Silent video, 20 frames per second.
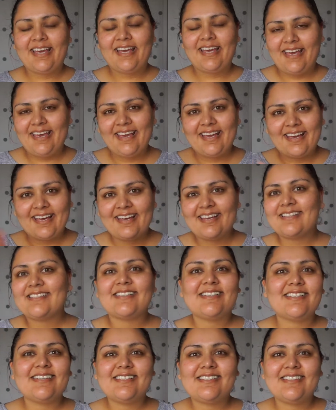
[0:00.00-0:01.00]
Hey guys,
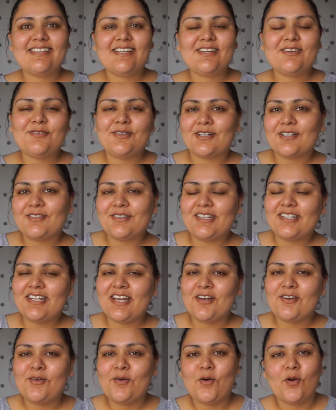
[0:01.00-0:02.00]
it's Ziya, welcome to my
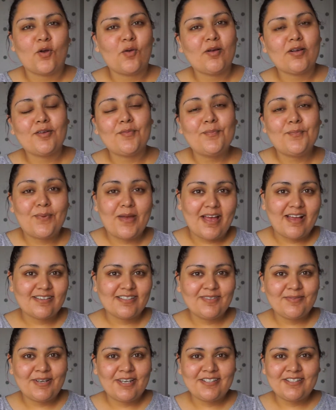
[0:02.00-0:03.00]
channel, or welcome back
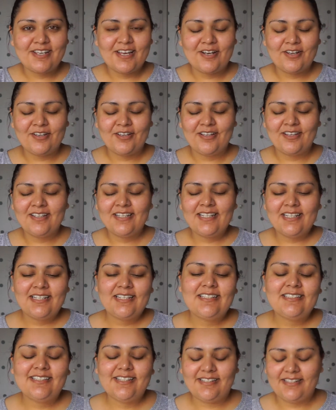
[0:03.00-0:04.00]
to my channel.
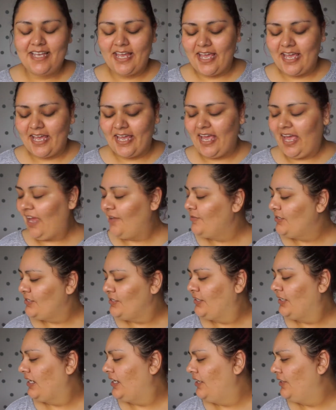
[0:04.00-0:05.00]
Today, I'm
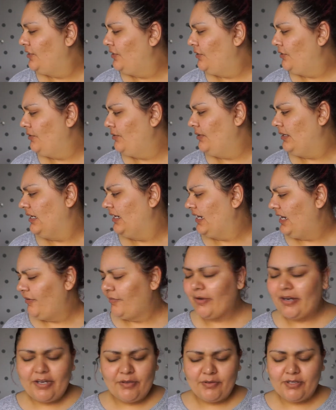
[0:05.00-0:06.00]
just gonna do a get
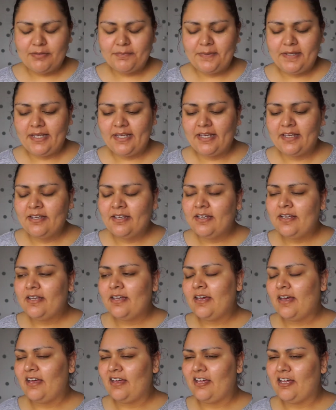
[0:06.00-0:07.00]
ready with me.
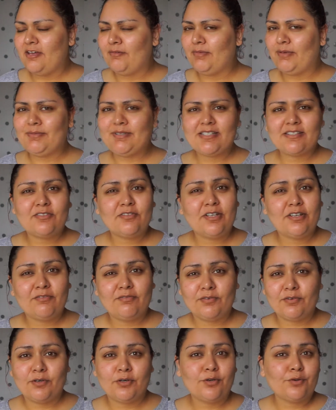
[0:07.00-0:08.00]
Um, I'm just going
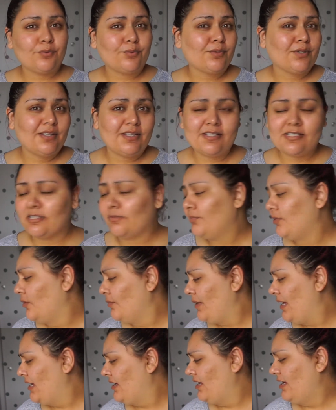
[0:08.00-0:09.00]
for really simple
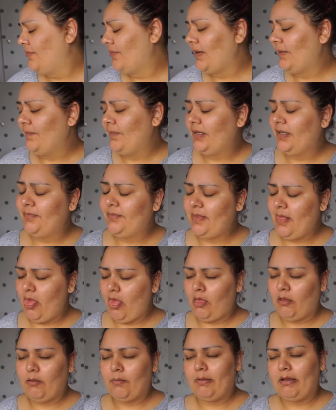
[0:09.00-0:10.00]
makeup. I'm gonna,
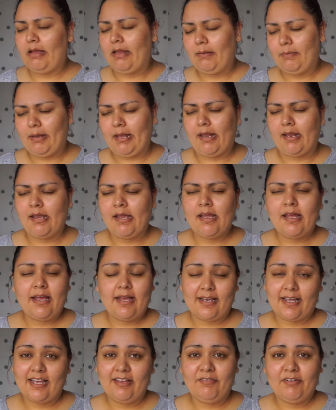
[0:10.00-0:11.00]
I
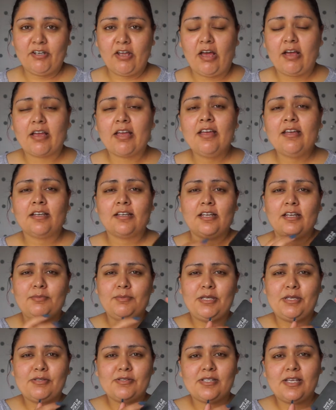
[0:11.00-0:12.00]
can't even talk. Gonna be
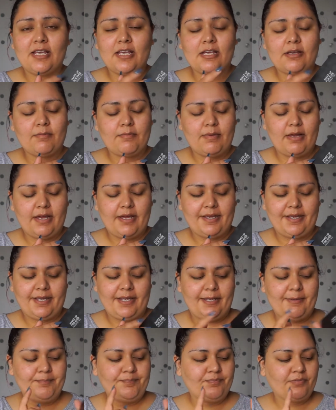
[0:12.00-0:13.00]
using
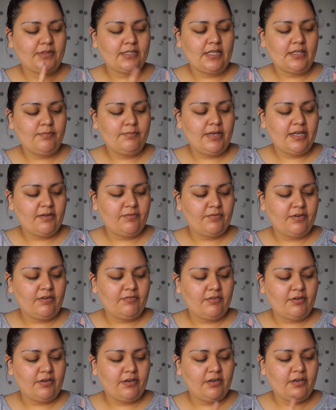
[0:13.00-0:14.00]
my Makeup
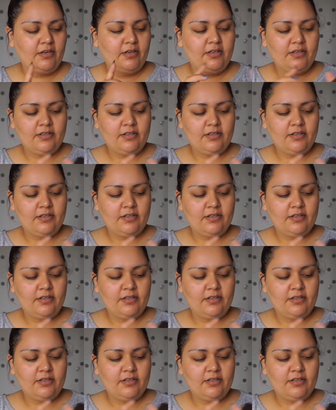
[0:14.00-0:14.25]
Forever,